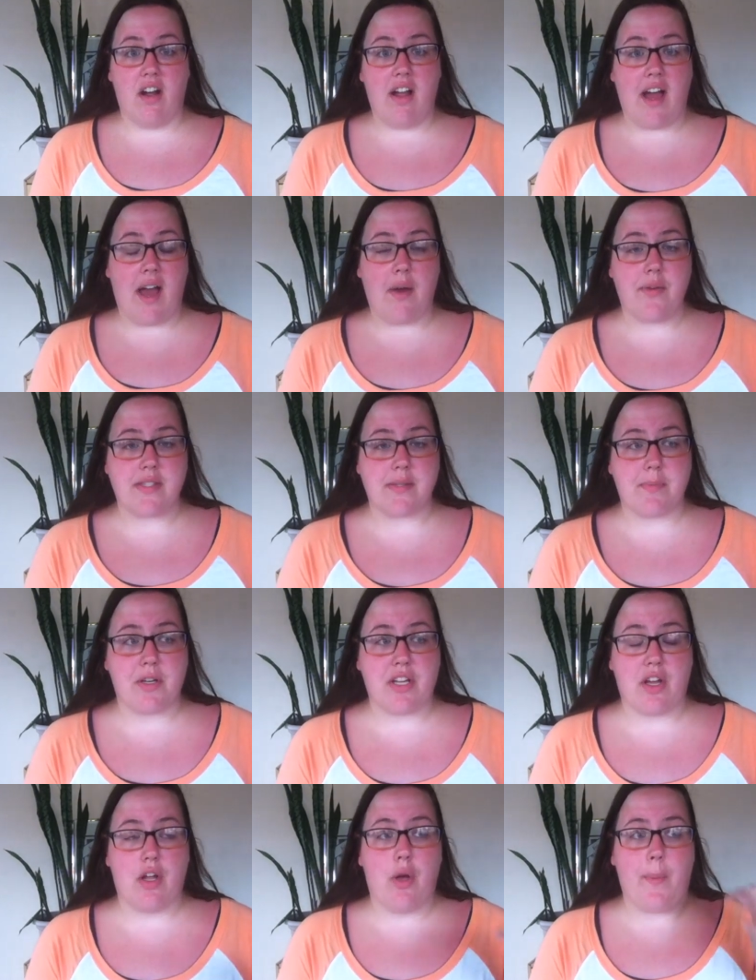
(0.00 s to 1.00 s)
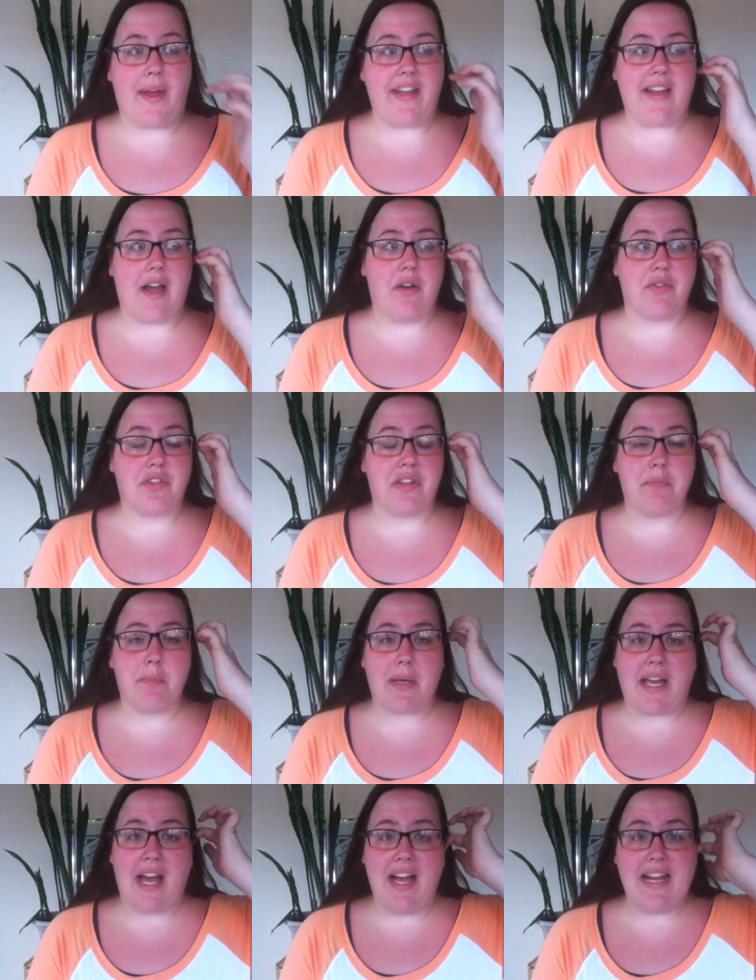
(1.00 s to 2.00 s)
it all. I was putting it all away. Now,
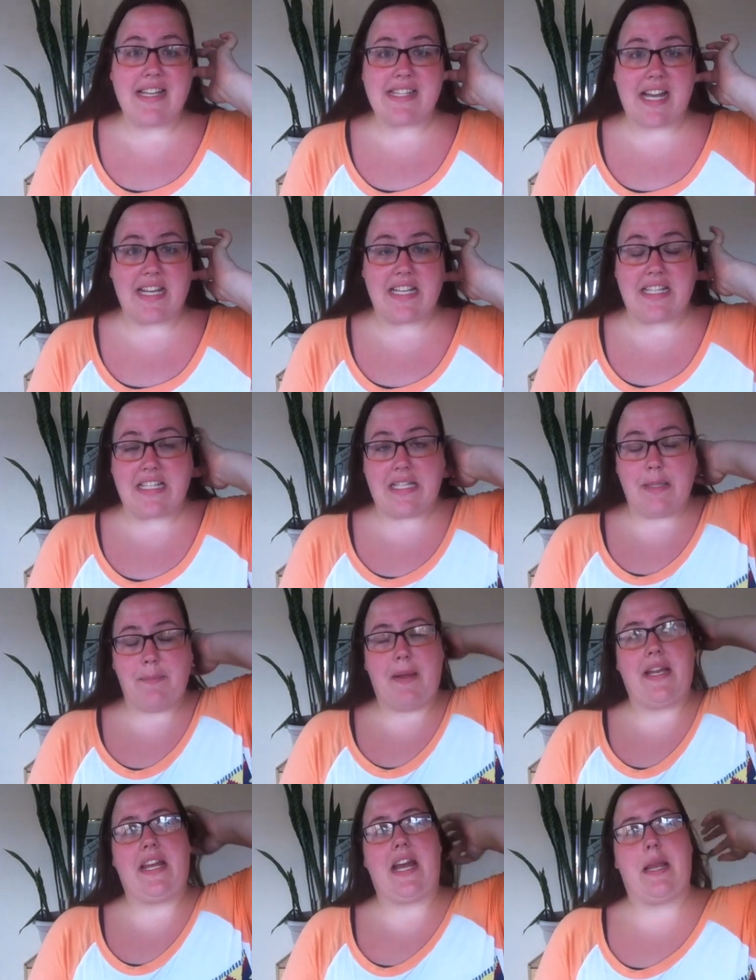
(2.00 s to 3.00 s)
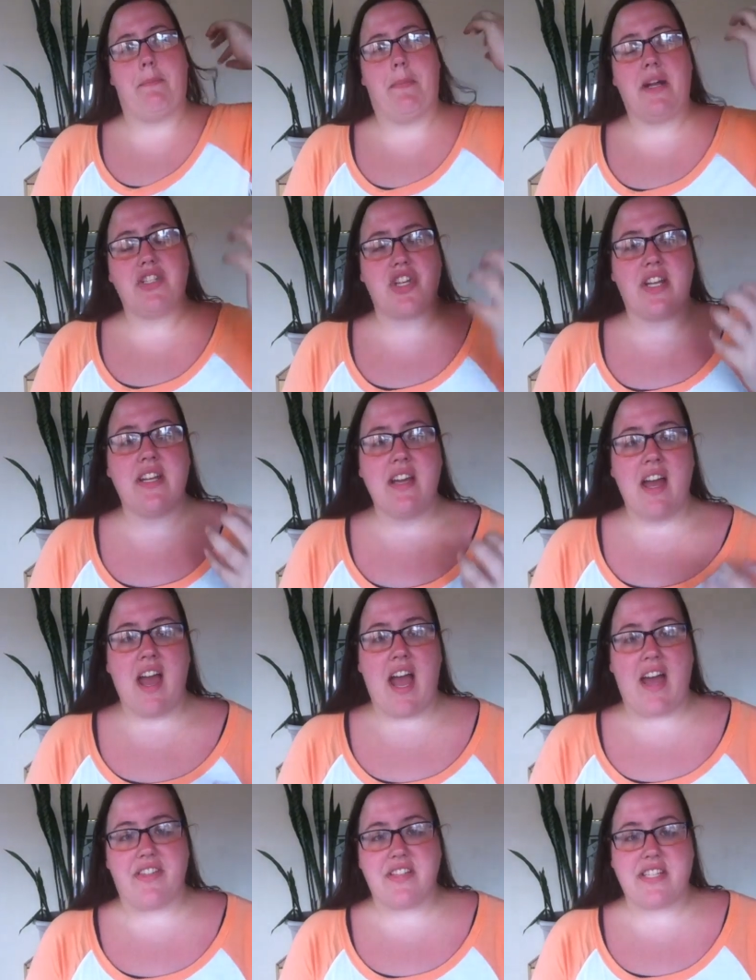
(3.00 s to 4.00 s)
because I didn't keep any kind of budget
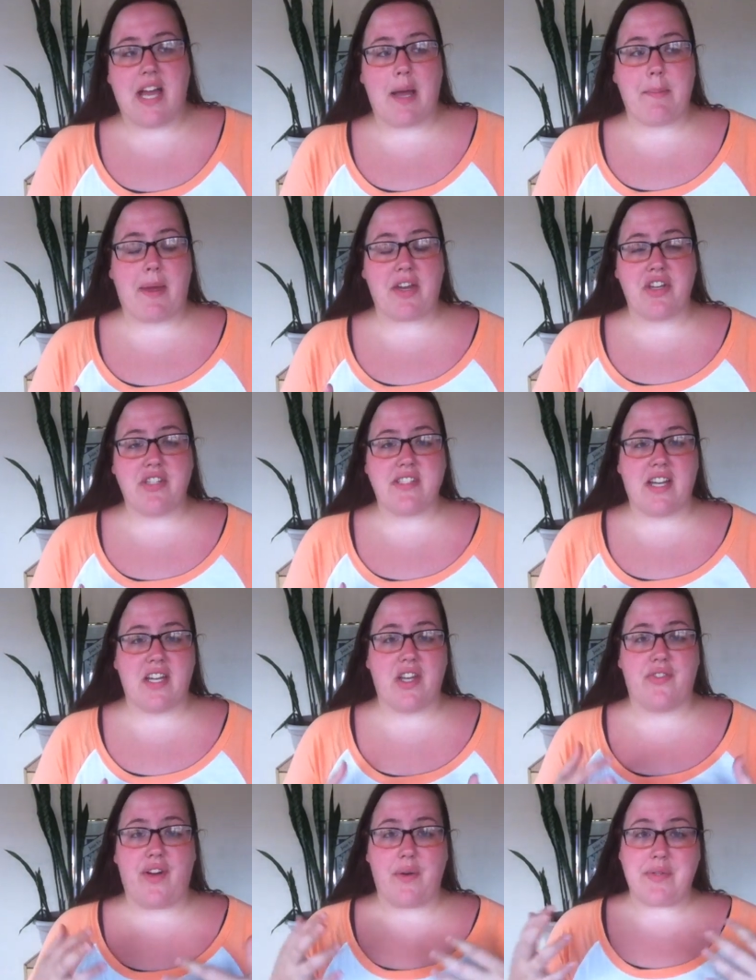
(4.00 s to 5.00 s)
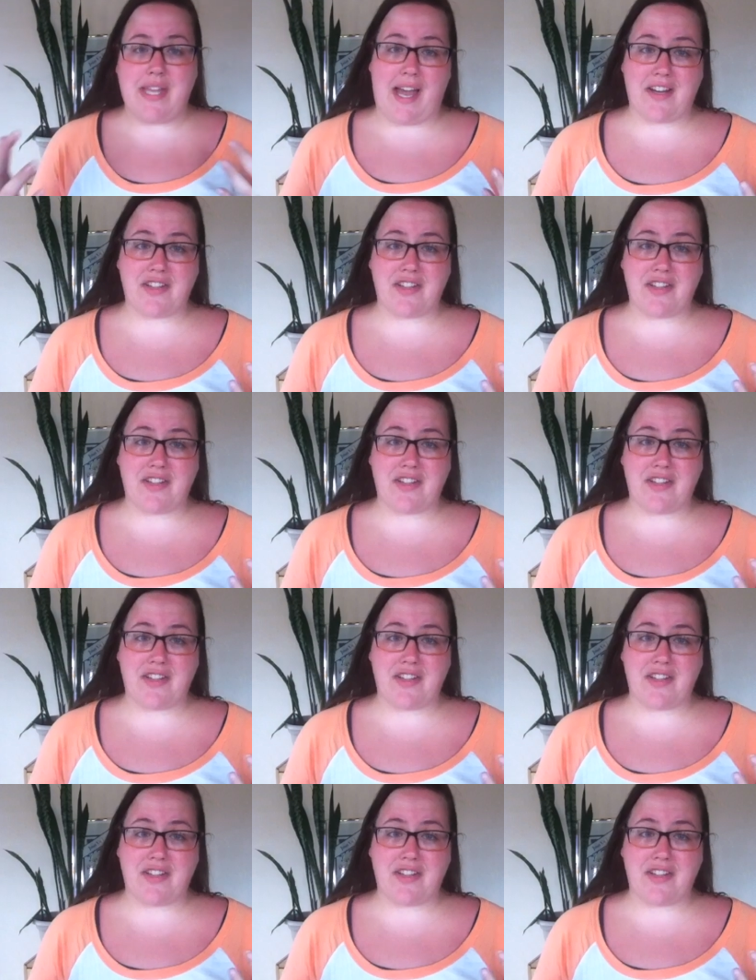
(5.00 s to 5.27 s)
at the time, I couldn't tell you if I was